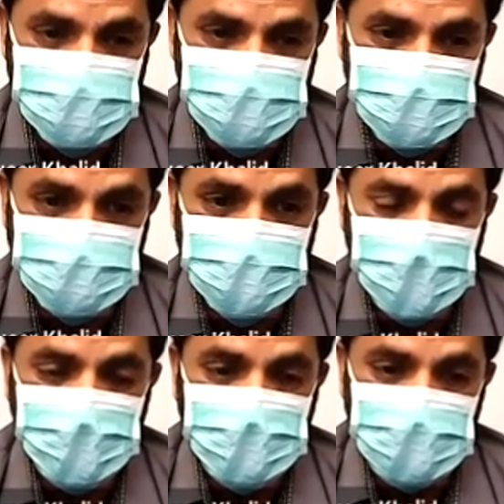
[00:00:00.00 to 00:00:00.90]
sites,
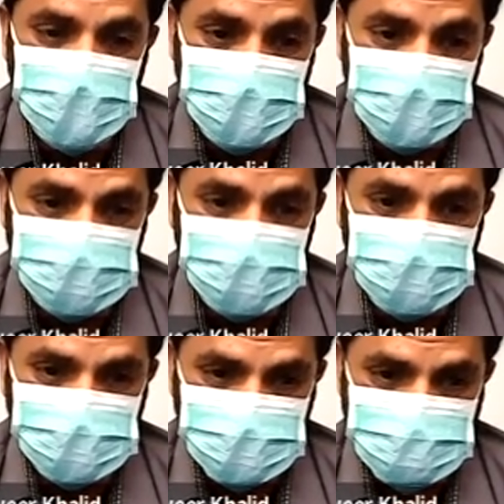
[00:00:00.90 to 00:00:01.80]

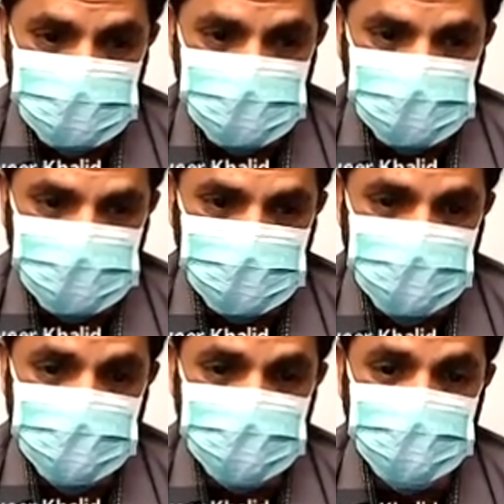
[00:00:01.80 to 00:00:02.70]
pressure increase
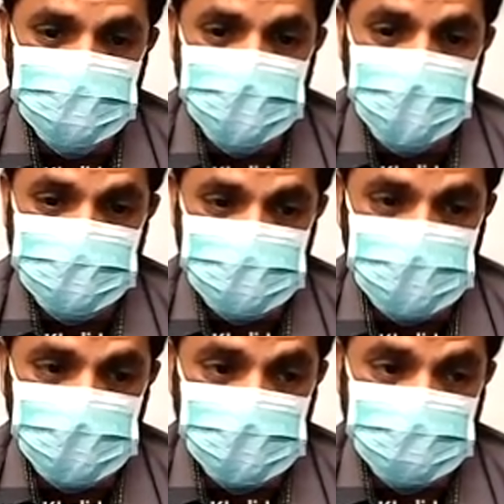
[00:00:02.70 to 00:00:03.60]
in their size
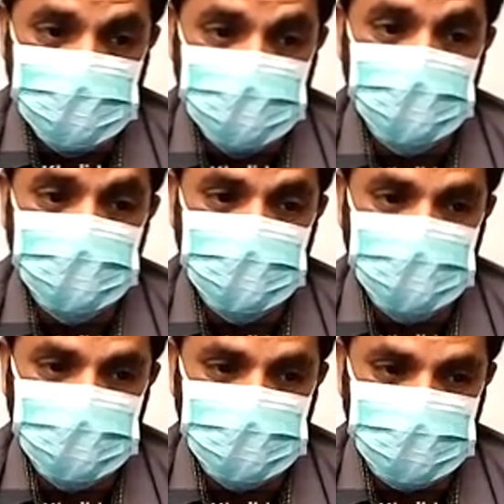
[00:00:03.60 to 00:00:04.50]
enlarge and they become
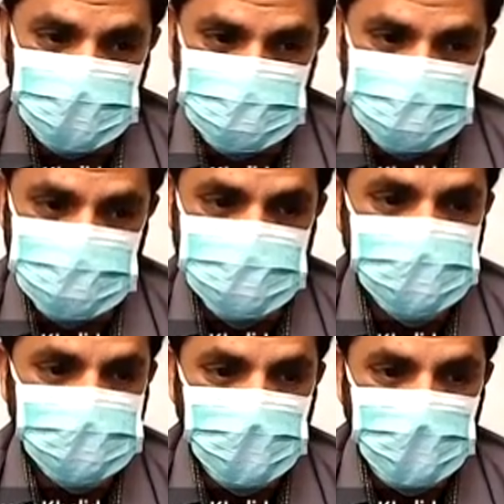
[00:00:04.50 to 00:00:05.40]
the varices.
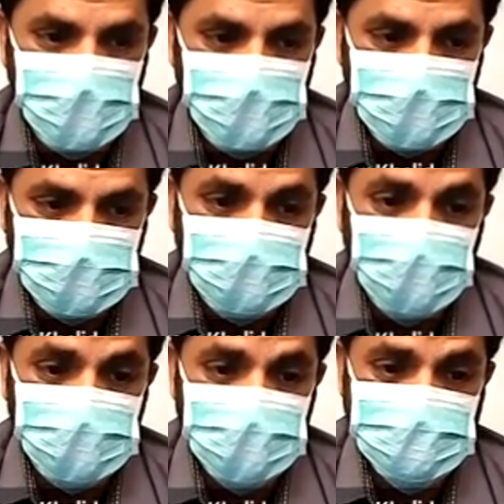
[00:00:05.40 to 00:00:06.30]
The
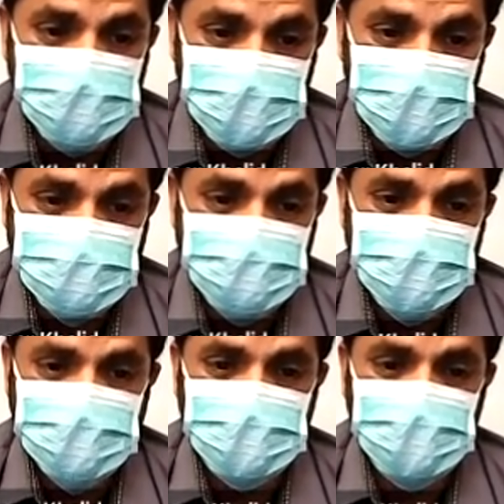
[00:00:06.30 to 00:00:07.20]
commonest location which
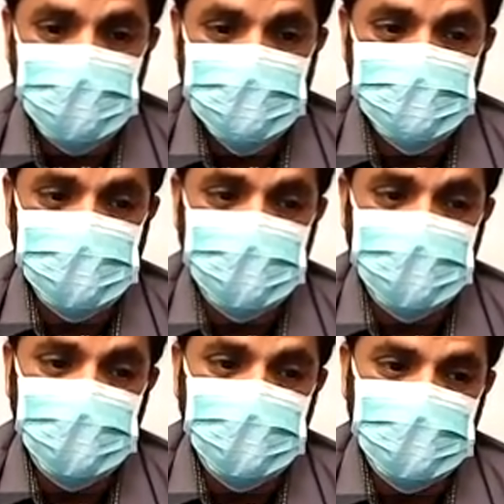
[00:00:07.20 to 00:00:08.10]
can cause bleeding
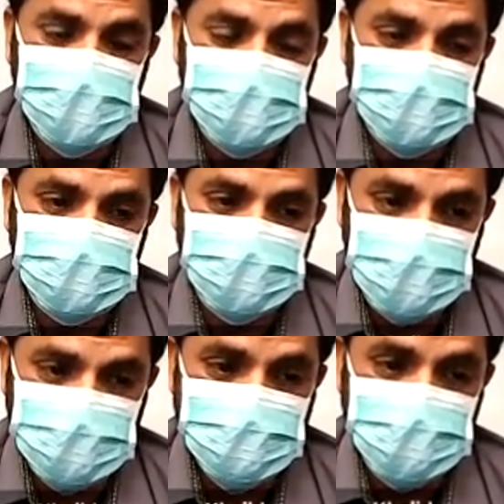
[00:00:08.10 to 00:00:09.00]
are the
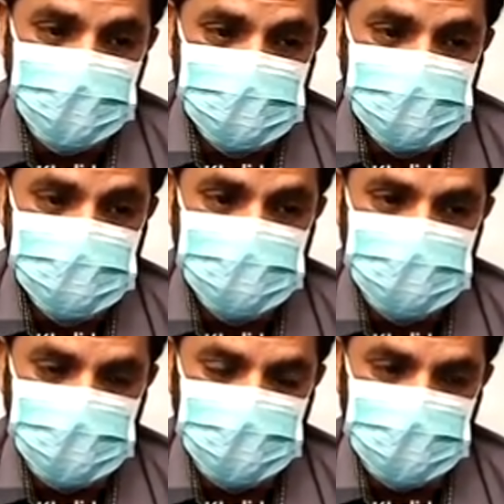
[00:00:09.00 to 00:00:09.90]
esophagus.
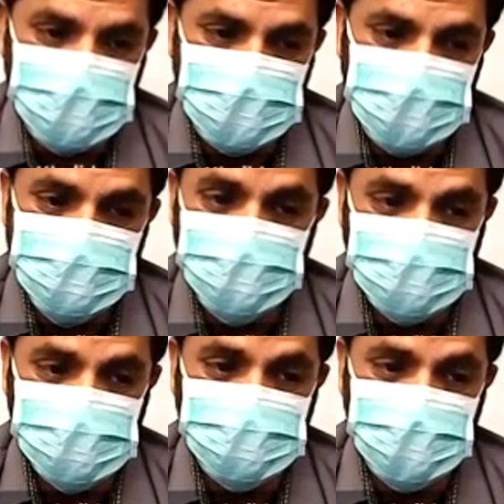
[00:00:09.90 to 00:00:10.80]

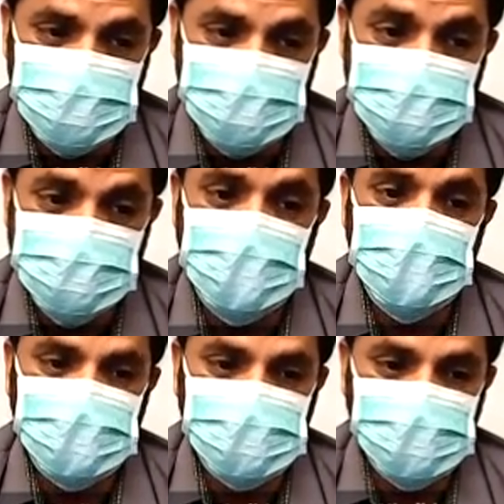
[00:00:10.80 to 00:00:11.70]
Esophageal varices are
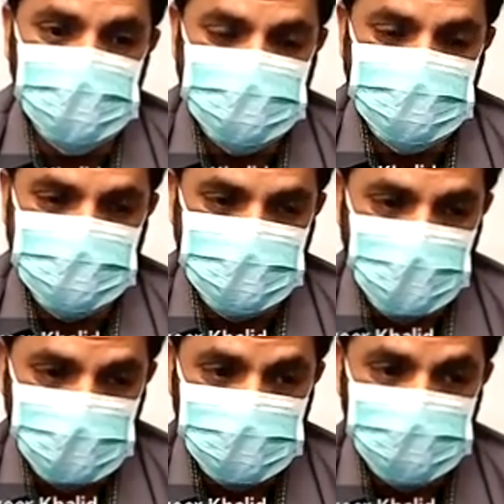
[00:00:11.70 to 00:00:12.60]
the most
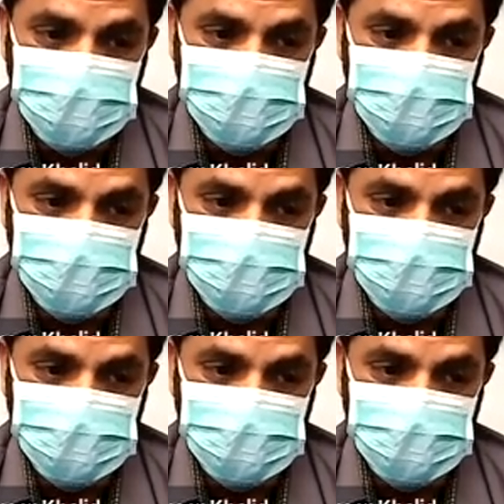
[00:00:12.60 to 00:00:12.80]
common